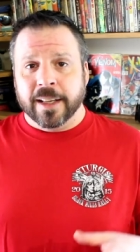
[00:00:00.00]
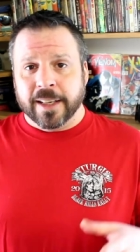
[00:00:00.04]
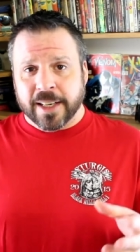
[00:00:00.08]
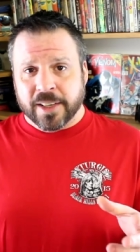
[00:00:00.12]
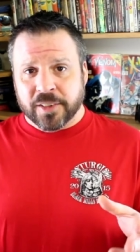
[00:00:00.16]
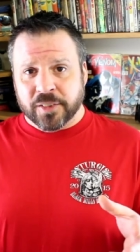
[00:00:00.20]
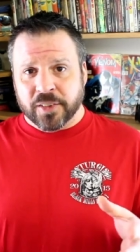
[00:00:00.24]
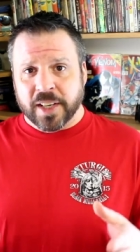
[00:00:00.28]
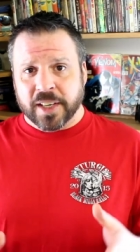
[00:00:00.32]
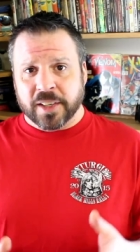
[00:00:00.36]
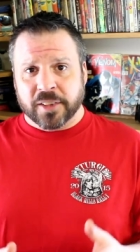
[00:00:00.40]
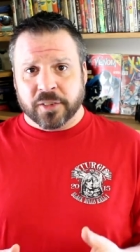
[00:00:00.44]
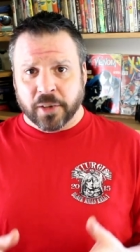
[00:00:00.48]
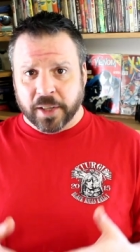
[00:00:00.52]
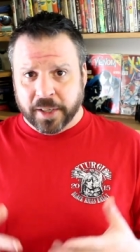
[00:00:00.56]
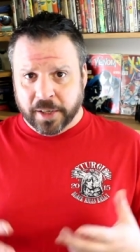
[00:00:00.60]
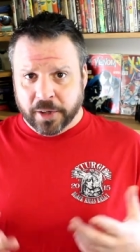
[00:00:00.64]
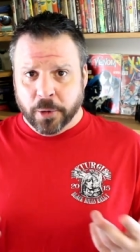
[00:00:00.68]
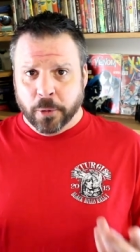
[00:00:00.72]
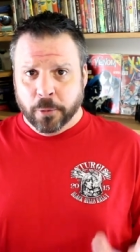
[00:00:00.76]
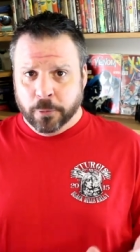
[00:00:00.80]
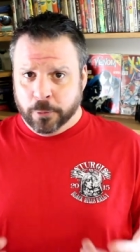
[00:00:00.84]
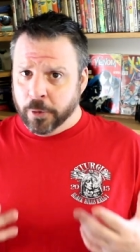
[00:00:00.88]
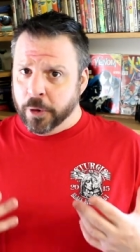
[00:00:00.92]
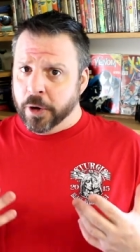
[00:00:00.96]
Like I said, it's like
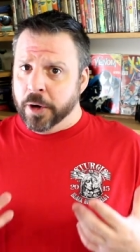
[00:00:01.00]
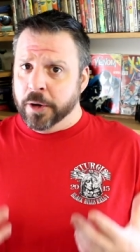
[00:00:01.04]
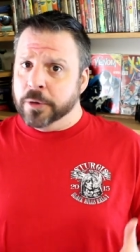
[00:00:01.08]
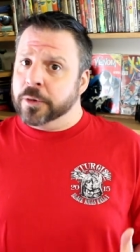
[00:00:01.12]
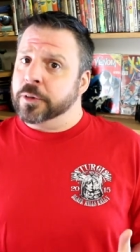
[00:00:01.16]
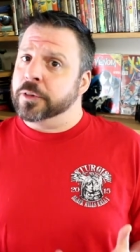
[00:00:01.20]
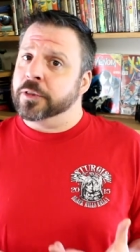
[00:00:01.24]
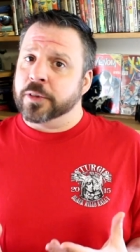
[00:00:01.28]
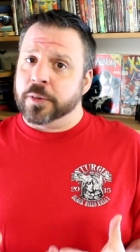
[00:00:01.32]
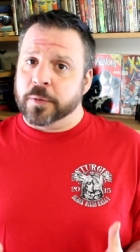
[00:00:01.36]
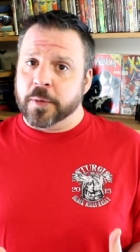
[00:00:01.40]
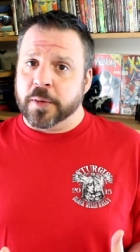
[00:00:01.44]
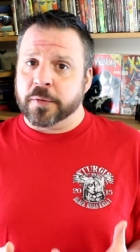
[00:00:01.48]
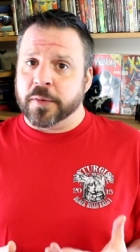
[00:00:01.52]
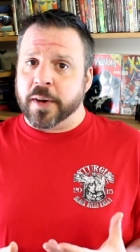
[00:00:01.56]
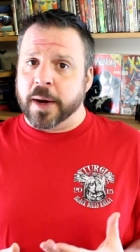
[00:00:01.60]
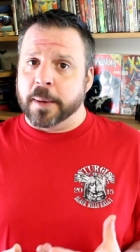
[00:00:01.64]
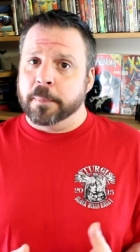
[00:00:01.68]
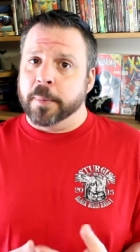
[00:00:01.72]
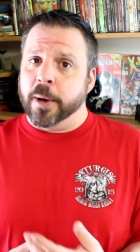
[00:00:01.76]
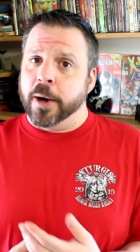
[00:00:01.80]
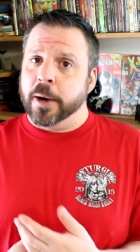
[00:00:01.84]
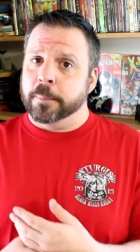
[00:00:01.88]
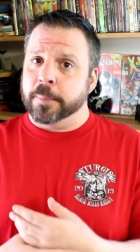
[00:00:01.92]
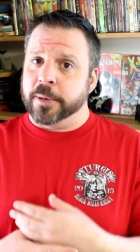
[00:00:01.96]
over one hundred
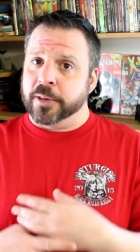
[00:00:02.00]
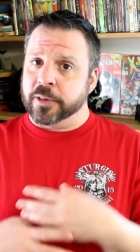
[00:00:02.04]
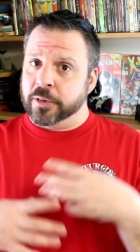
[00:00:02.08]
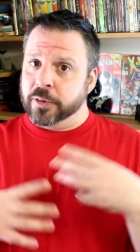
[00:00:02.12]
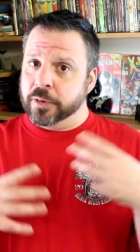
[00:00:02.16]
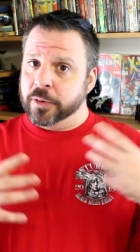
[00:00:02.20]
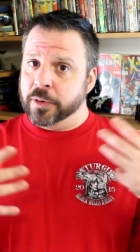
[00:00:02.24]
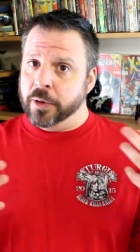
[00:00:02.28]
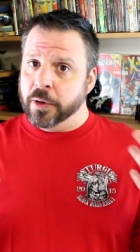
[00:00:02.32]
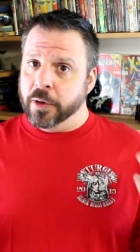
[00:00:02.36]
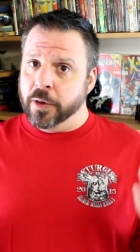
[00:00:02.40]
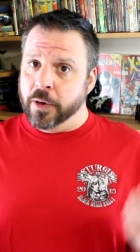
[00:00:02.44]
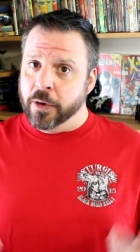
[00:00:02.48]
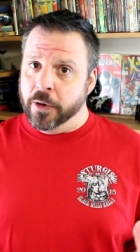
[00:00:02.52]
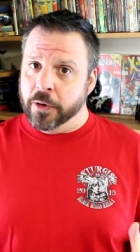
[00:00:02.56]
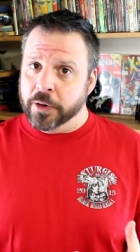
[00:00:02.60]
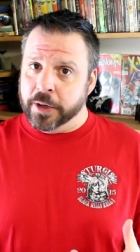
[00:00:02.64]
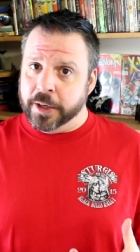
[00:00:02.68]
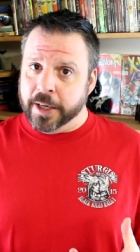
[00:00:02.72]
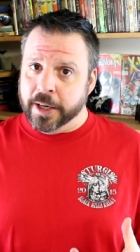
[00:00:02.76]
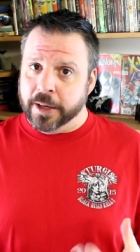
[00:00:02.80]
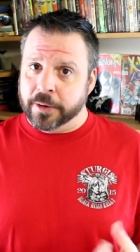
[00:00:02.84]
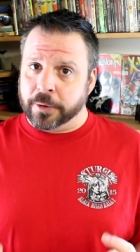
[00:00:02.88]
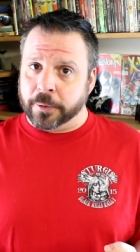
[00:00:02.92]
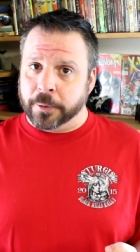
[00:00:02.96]
seventy-five puppets
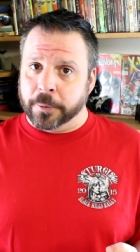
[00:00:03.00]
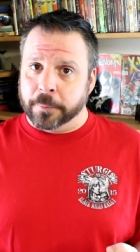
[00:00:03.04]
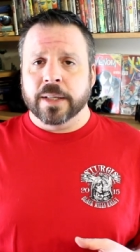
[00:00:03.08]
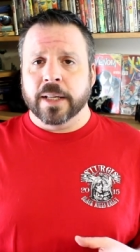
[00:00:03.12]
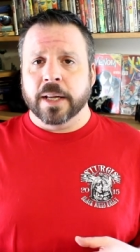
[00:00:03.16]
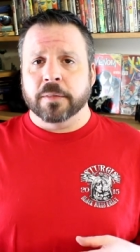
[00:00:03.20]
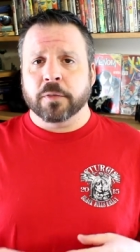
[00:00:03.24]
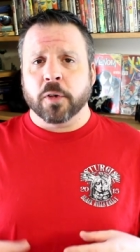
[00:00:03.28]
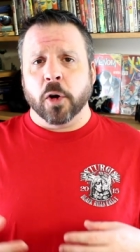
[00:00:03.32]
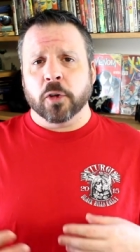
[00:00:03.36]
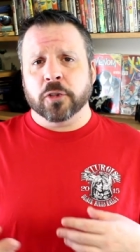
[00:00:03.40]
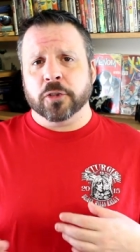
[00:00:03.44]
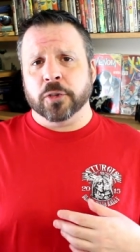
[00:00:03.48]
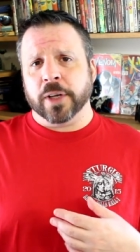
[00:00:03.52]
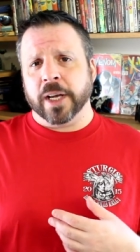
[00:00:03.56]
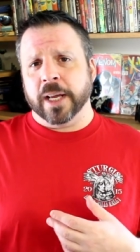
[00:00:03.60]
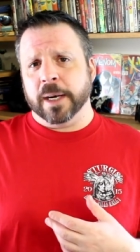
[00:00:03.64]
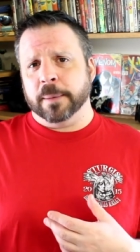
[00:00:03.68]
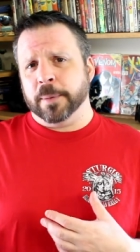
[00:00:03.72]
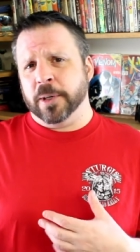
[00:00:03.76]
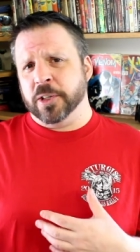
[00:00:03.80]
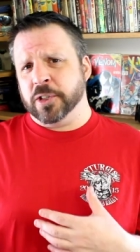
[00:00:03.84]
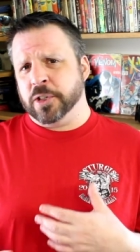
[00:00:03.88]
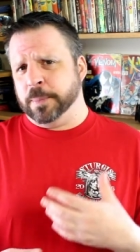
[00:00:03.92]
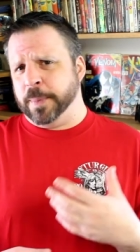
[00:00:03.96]
altogether. They've also
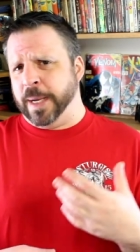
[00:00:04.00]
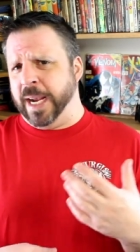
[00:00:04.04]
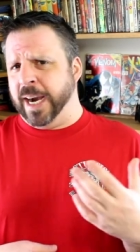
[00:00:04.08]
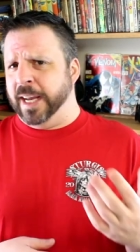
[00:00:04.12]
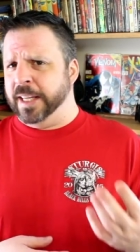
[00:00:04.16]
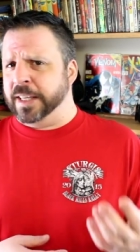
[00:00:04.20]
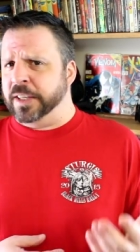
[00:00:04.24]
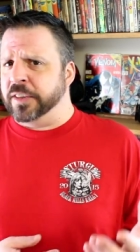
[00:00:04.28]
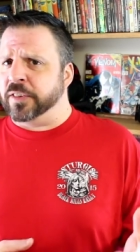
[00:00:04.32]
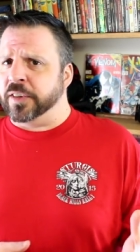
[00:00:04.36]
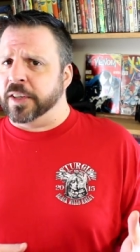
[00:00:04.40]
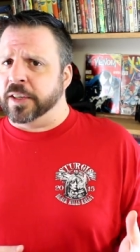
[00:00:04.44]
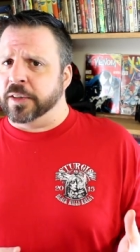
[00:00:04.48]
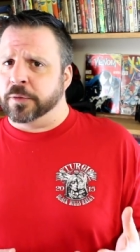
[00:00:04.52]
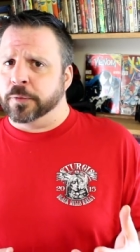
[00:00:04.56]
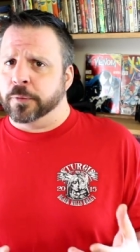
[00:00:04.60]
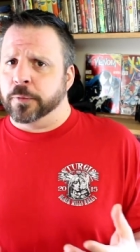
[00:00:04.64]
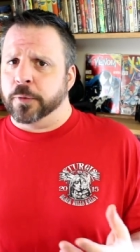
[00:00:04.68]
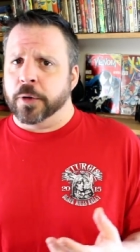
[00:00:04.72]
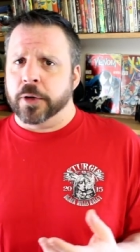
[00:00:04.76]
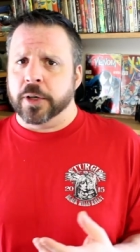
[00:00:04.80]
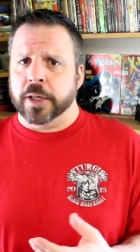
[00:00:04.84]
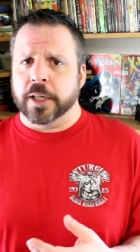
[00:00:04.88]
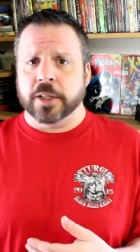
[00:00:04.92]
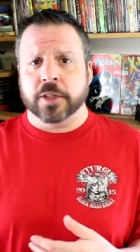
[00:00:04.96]
got a bunch of behind-the-scenes
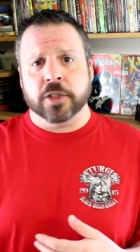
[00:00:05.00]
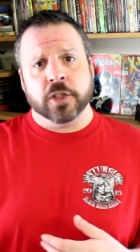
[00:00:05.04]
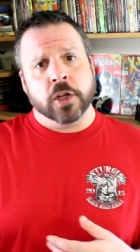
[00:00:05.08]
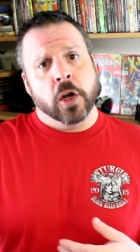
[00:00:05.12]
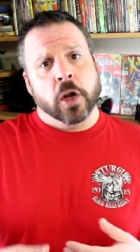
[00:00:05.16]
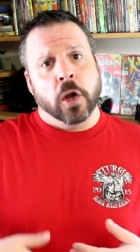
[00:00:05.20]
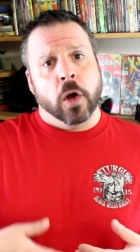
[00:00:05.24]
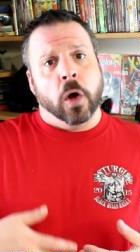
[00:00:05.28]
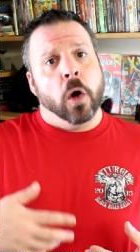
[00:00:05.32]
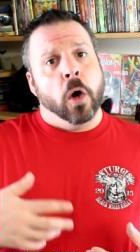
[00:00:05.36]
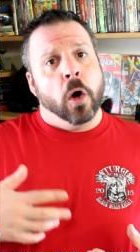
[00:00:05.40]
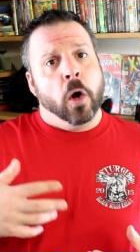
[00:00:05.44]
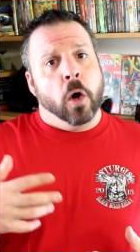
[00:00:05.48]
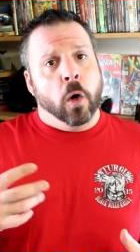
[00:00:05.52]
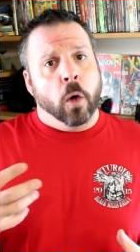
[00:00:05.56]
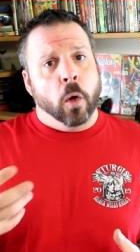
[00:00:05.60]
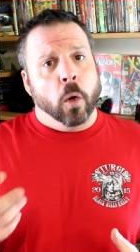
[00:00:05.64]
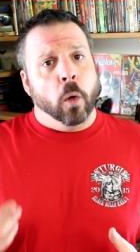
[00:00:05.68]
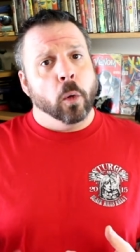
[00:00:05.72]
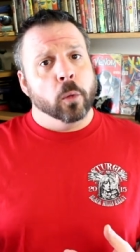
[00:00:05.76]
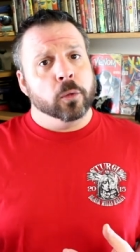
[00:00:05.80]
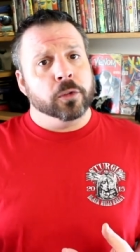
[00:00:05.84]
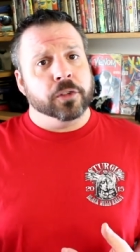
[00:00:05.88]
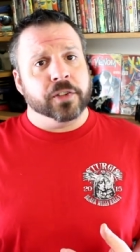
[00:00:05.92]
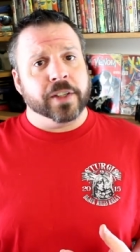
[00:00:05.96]
footage,
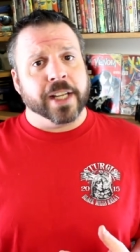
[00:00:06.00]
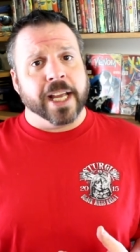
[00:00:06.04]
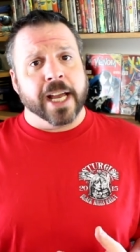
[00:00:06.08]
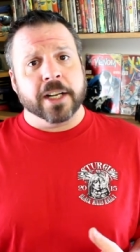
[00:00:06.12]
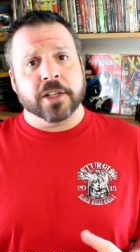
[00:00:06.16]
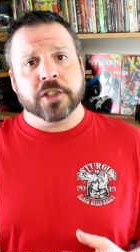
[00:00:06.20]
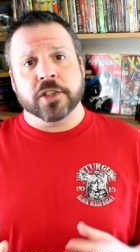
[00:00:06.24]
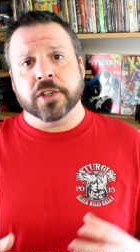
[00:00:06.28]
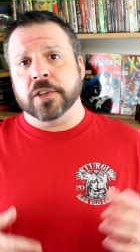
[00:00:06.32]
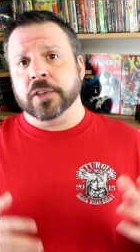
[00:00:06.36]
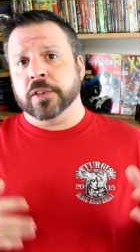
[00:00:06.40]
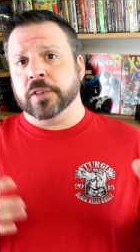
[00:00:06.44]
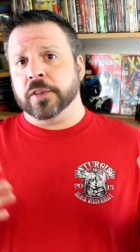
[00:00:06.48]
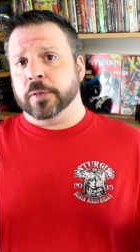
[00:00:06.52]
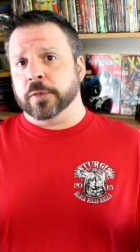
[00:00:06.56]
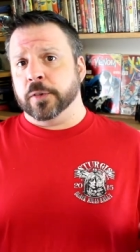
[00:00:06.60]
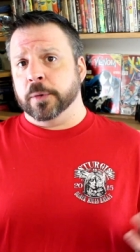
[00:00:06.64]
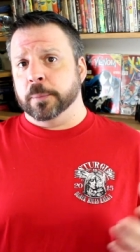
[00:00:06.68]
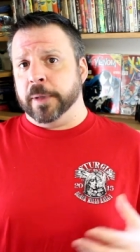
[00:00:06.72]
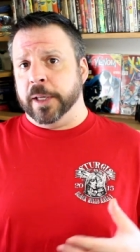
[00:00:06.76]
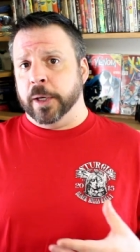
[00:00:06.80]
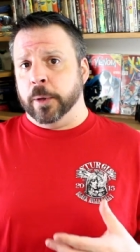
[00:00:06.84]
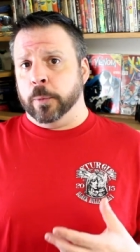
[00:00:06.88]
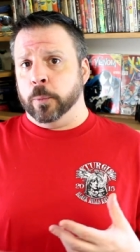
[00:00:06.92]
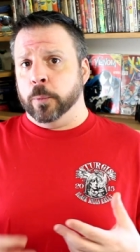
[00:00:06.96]
old sketches of
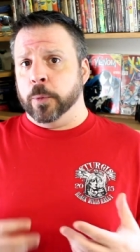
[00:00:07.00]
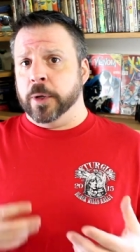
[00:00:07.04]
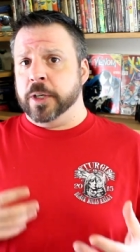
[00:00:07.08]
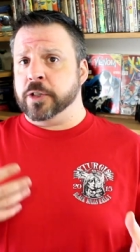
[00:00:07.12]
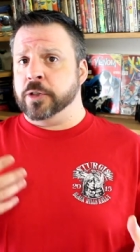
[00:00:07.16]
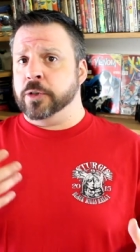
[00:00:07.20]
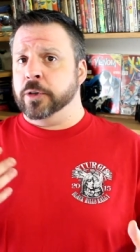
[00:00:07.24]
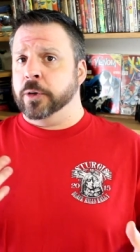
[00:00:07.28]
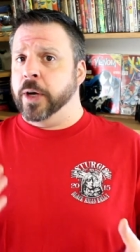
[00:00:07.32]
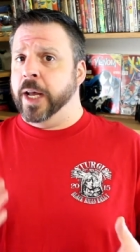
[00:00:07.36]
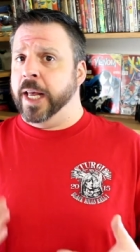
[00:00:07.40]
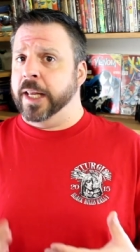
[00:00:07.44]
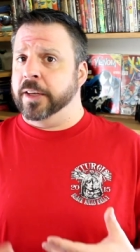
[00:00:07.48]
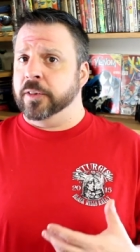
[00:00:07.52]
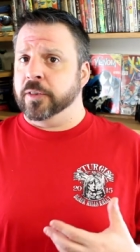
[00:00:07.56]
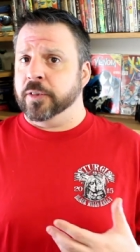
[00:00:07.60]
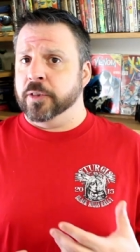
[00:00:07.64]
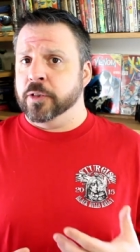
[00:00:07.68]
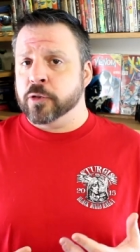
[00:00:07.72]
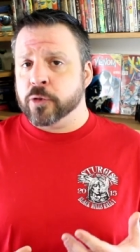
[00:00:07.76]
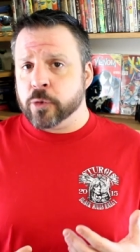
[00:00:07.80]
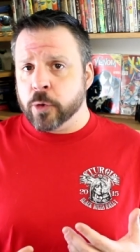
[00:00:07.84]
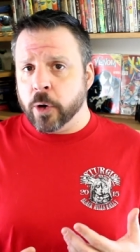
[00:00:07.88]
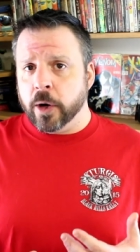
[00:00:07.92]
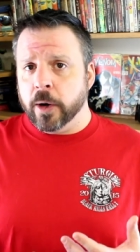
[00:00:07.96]
some of the original
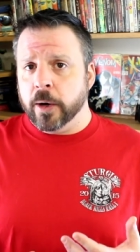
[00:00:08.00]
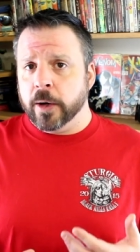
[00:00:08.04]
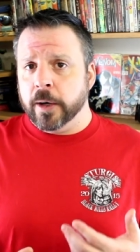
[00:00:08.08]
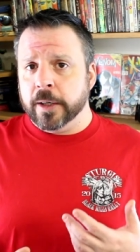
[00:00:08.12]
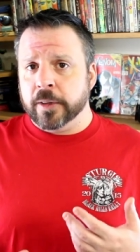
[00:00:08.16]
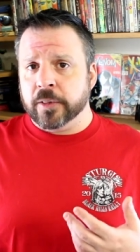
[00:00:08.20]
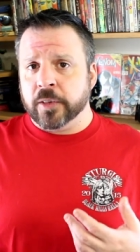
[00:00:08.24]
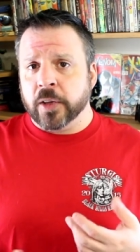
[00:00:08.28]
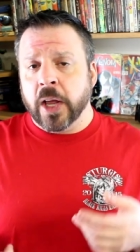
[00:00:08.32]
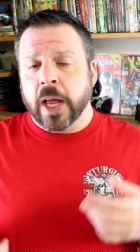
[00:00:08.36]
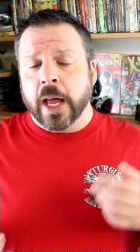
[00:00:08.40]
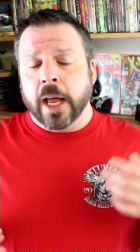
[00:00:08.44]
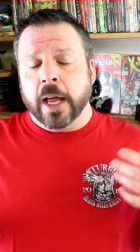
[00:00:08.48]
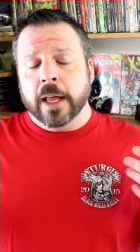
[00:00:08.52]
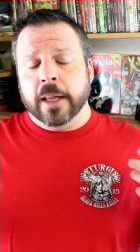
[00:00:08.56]
Henson drawings.